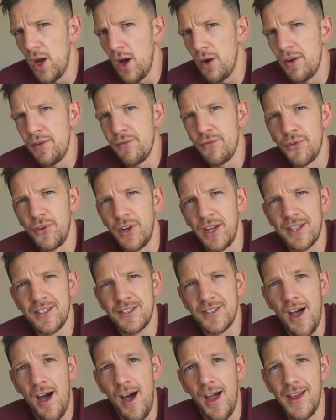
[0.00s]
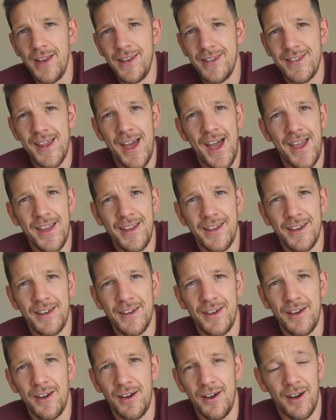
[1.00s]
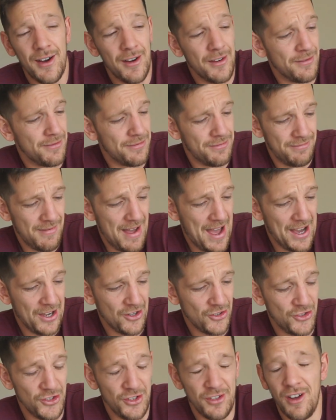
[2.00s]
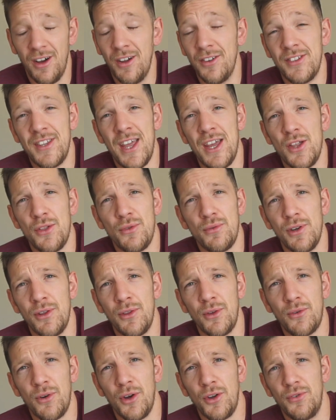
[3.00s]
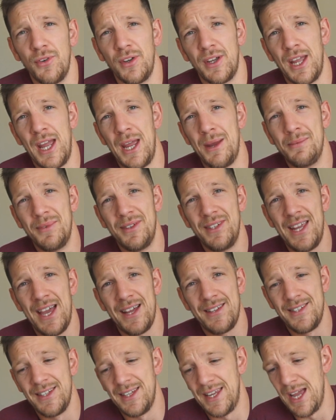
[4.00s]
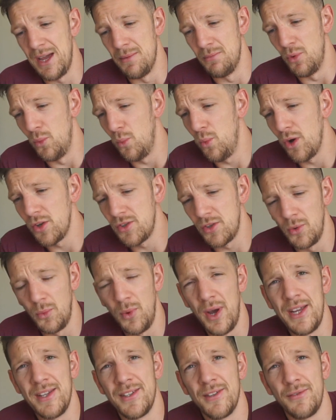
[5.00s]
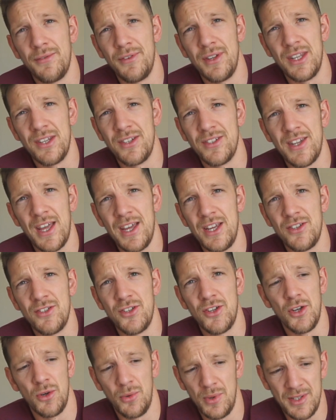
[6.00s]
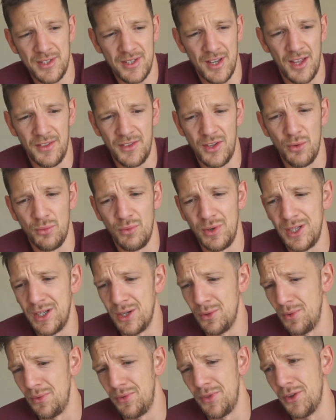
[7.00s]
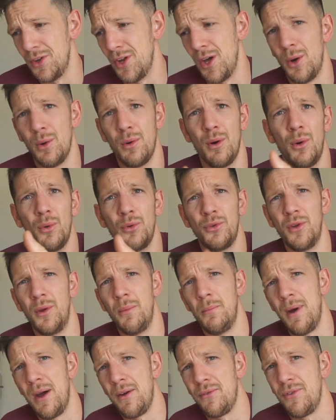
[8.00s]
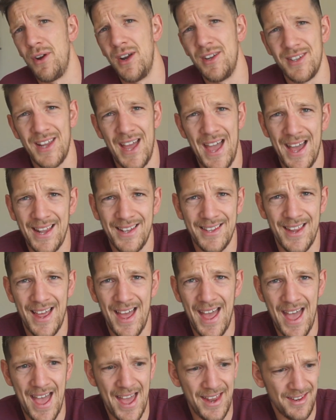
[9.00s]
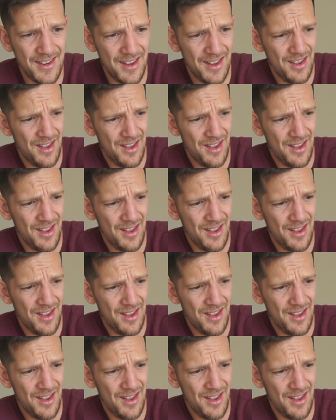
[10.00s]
are in for an exciting day of action on day 3 of the CrossFit Games yet again, but what a way to finish day 2 inside the arena with the Noah Olsen and Mat Fraser head to head.